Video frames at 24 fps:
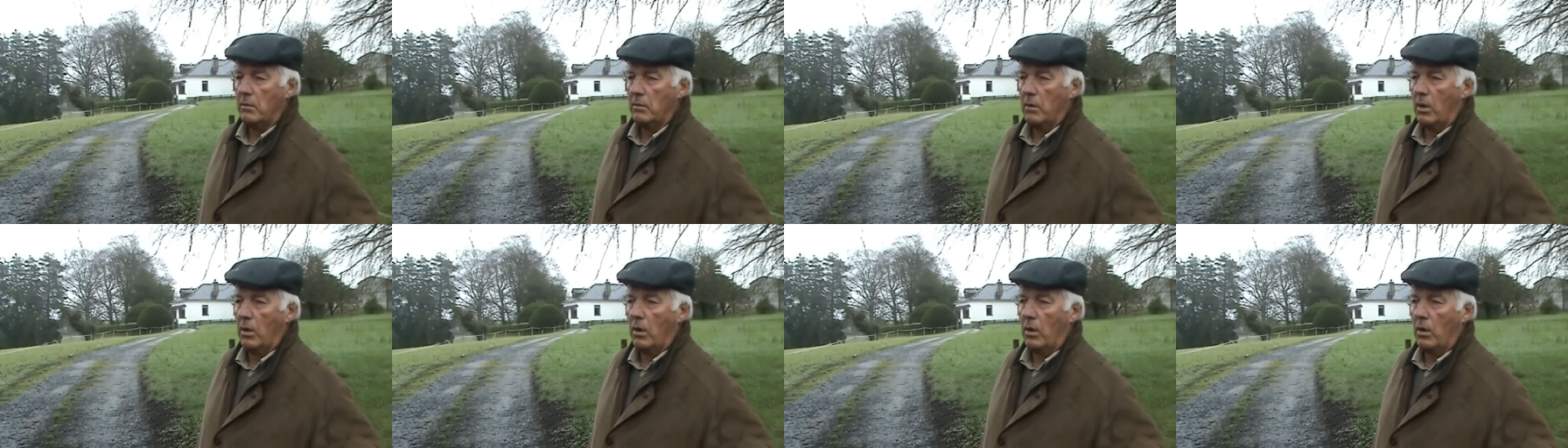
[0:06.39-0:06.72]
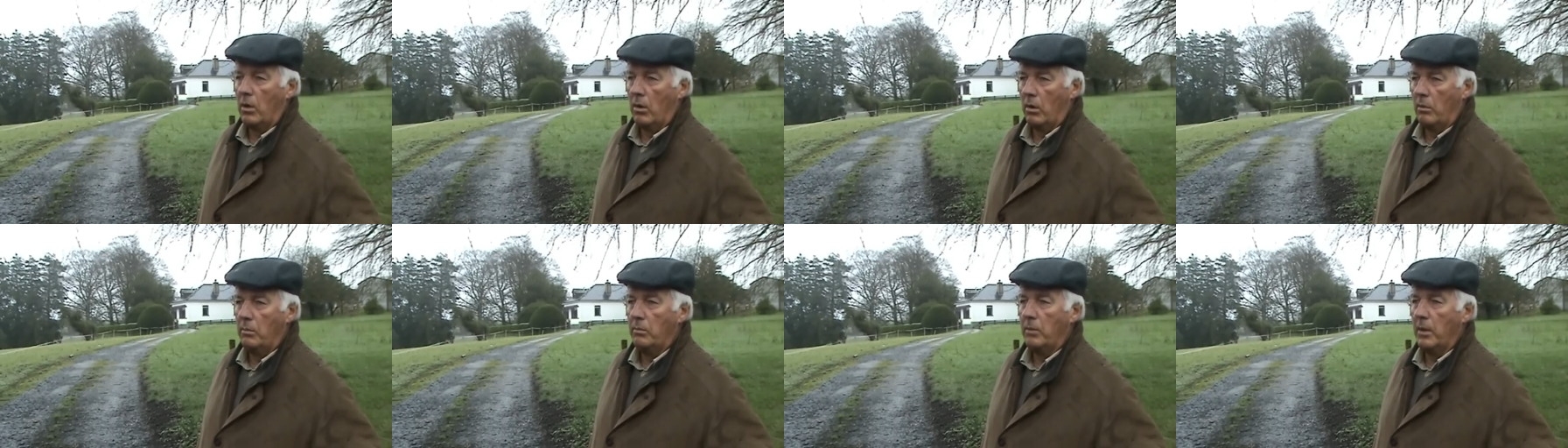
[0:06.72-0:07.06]

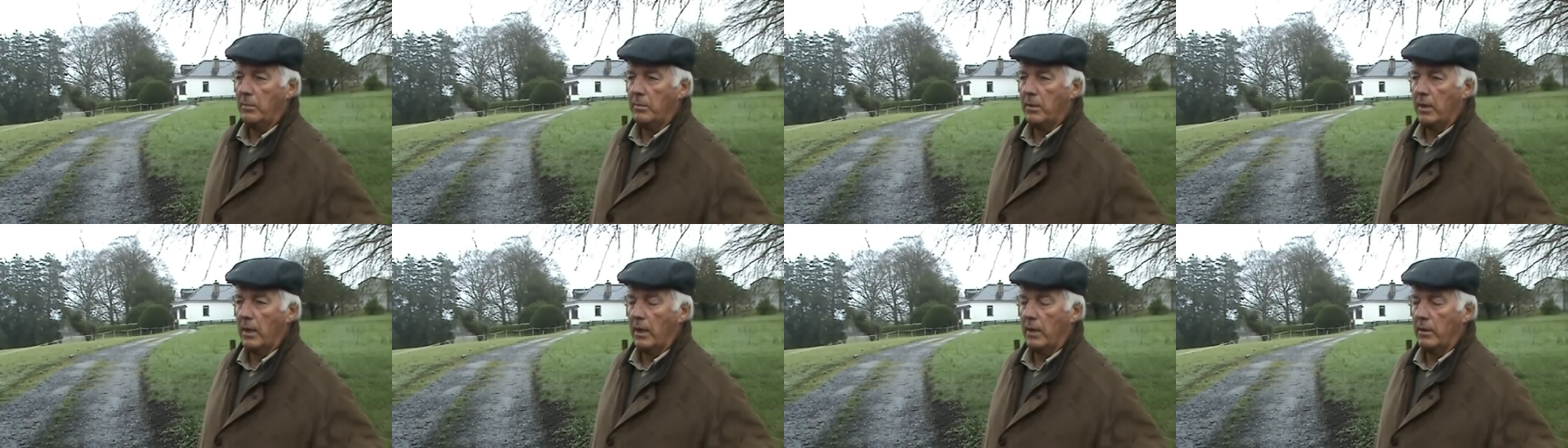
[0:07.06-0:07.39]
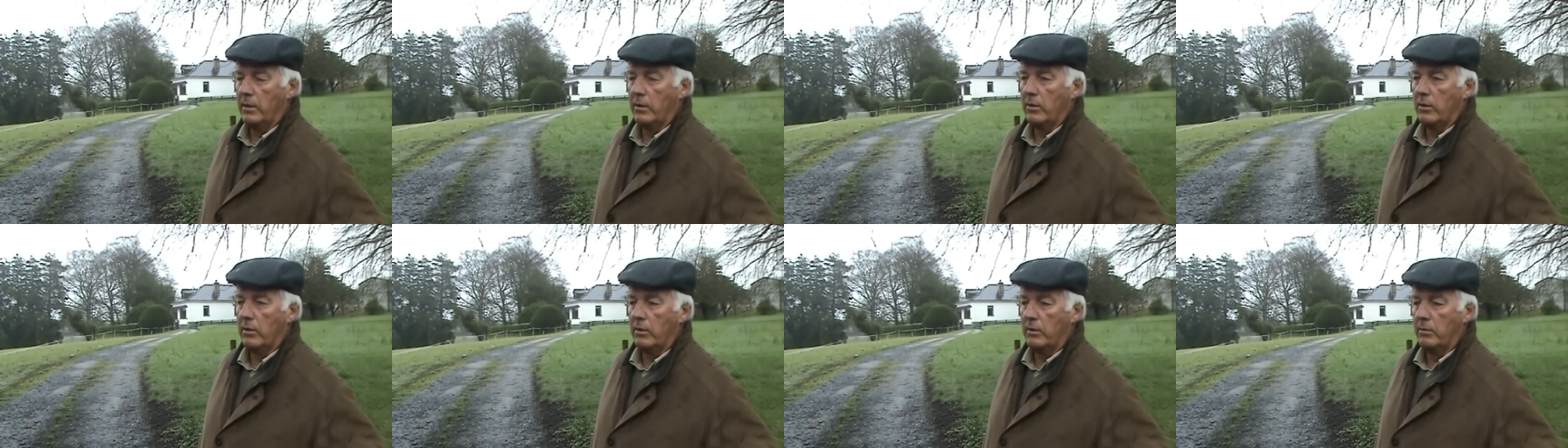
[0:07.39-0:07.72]
oh, maybe, I
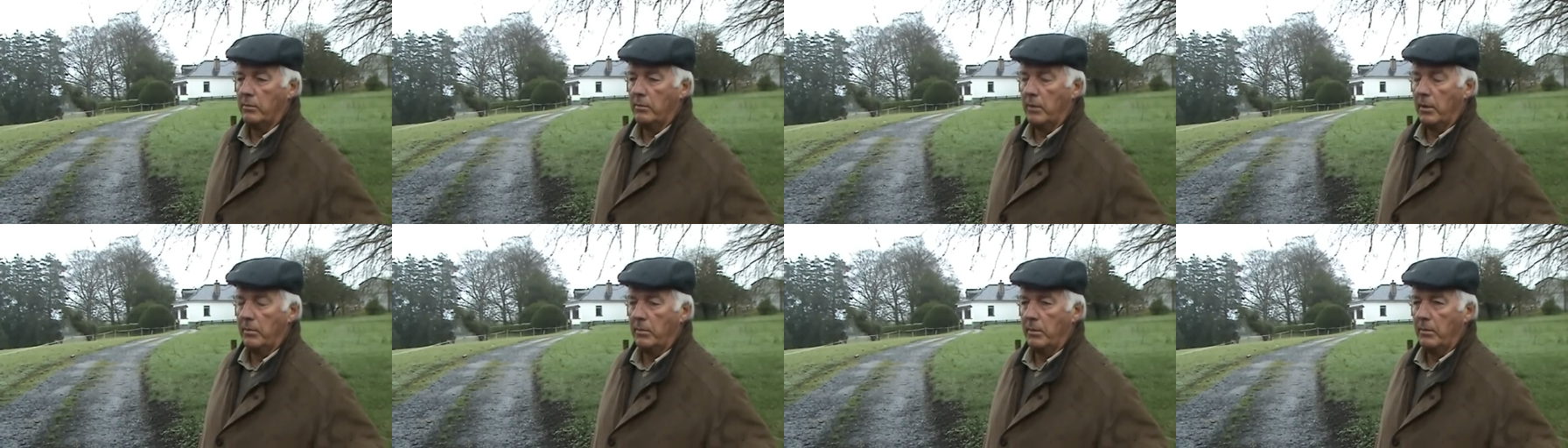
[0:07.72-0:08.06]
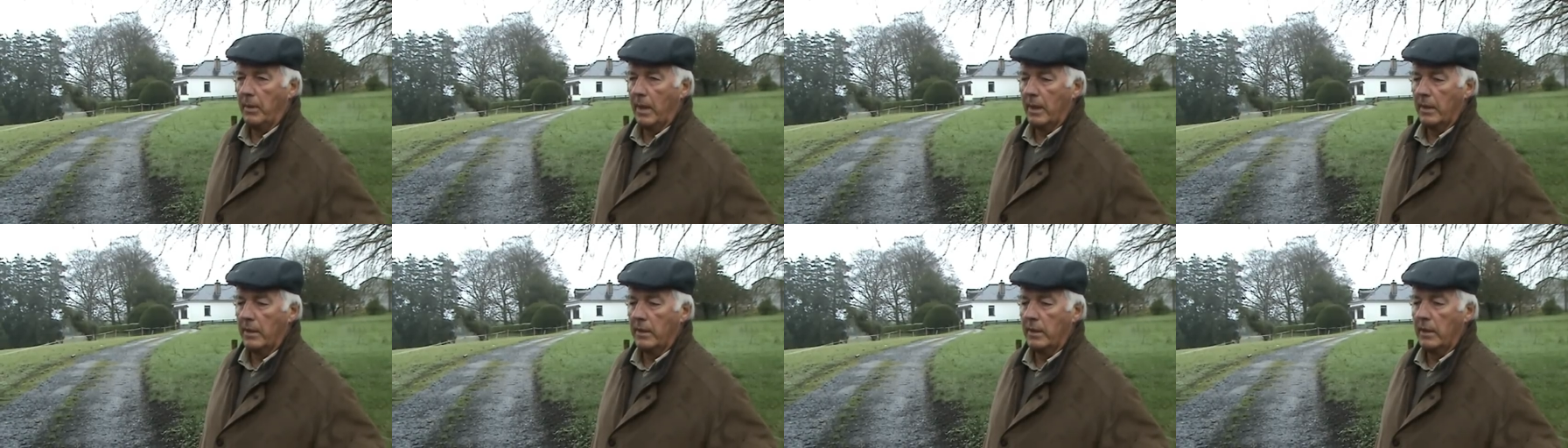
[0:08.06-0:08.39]
don't know, maybe
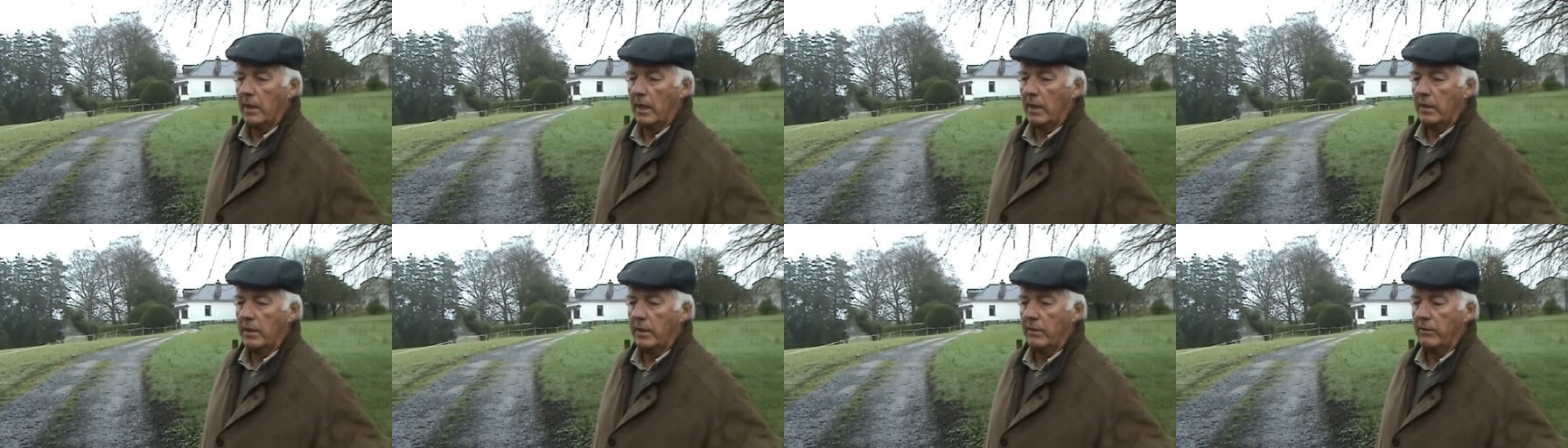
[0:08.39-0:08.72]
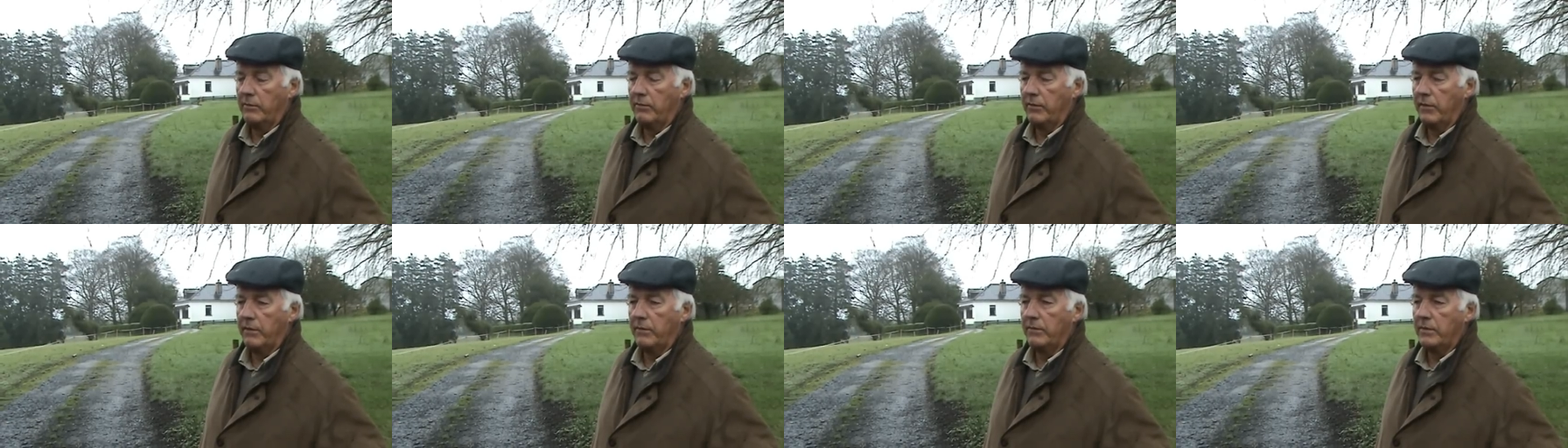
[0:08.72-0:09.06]
back in the
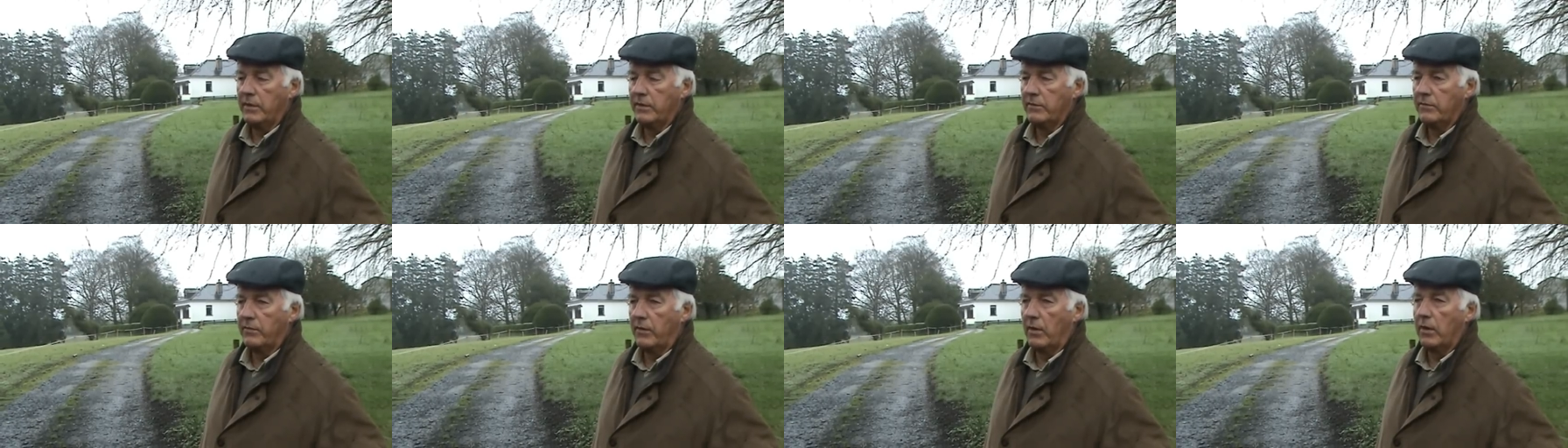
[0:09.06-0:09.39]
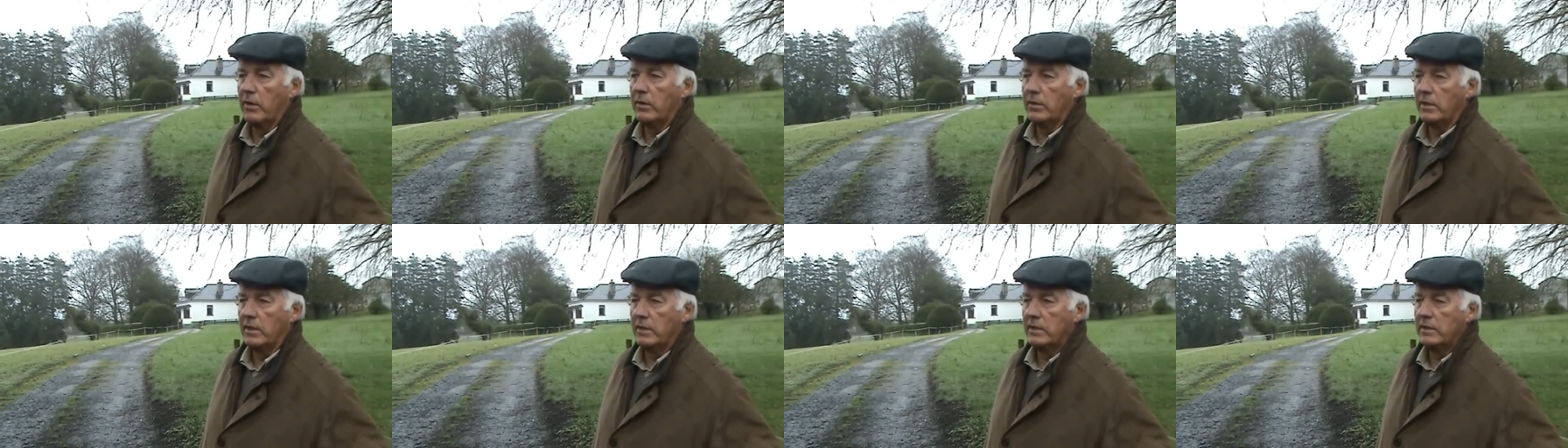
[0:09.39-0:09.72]
1950s,
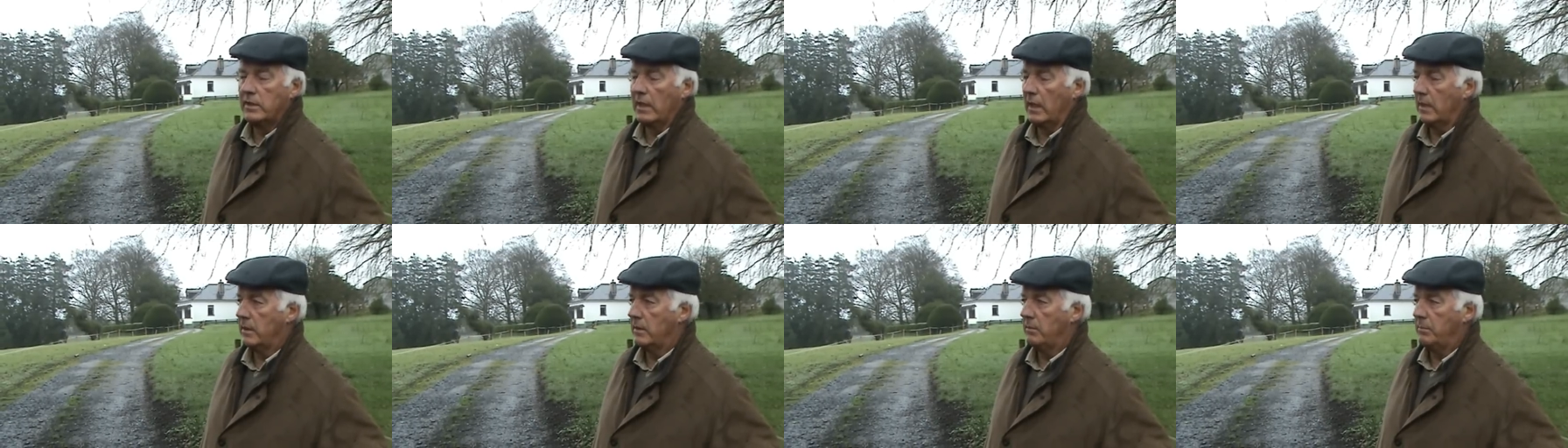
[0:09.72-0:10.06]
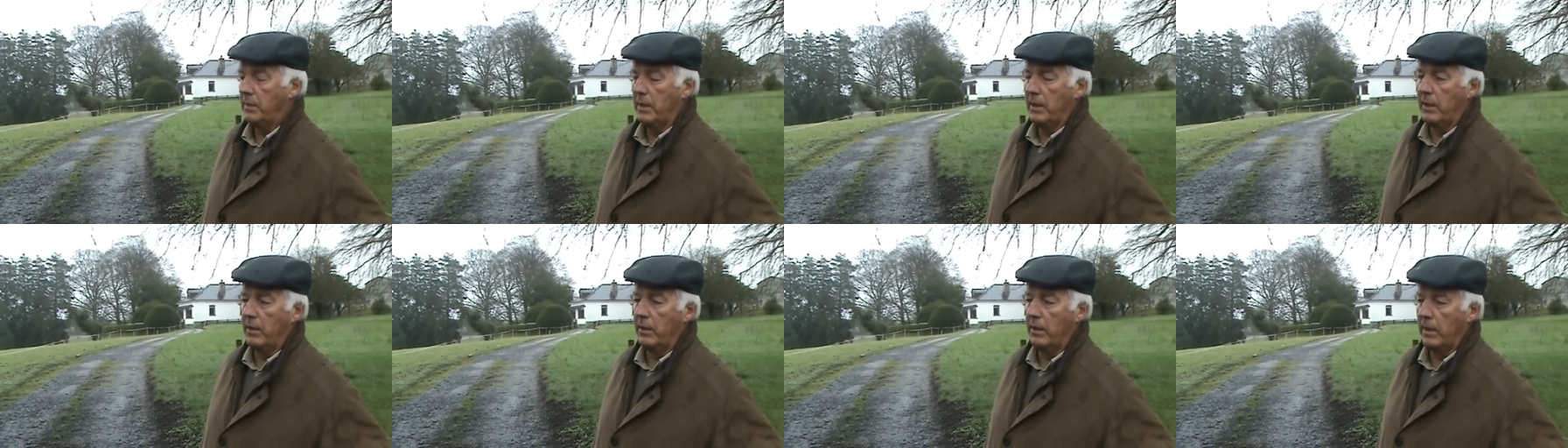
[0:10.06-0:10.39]
40s, that
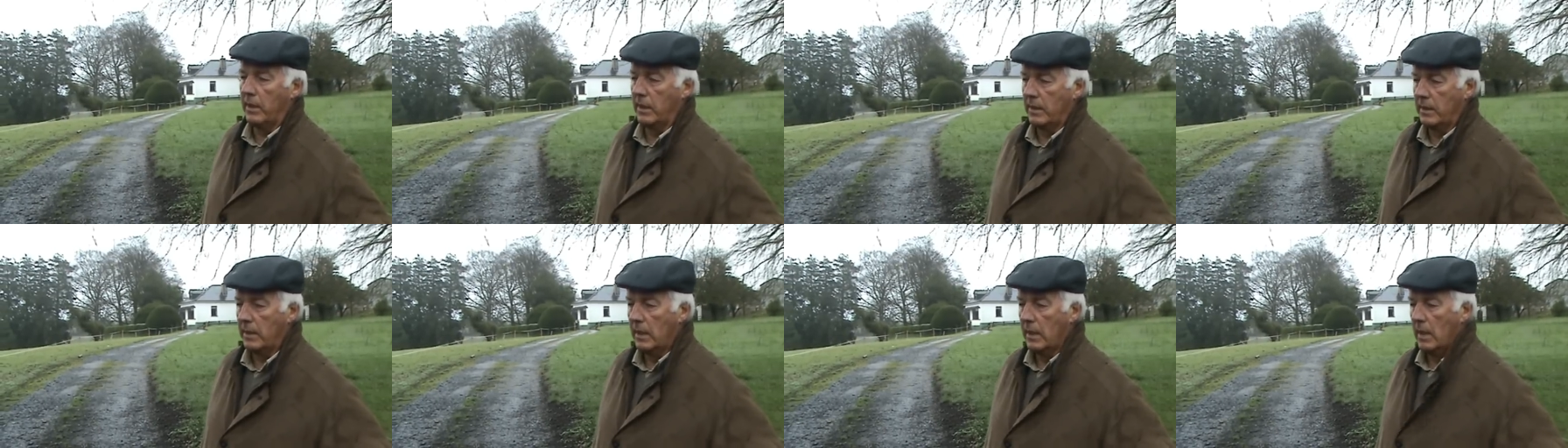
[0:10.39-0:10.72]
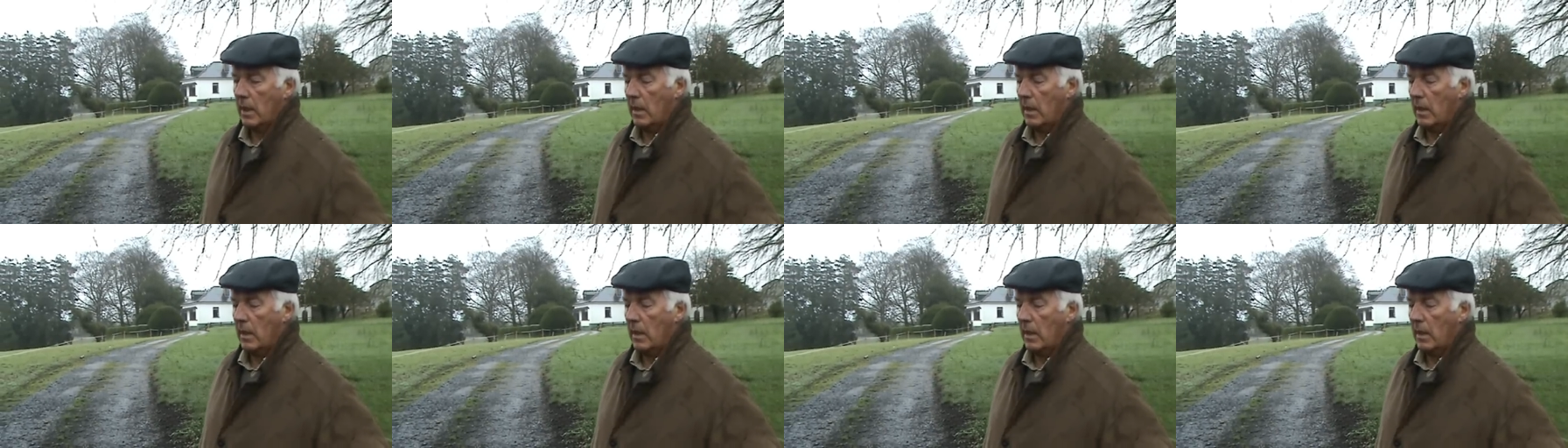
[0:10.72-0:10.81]
period.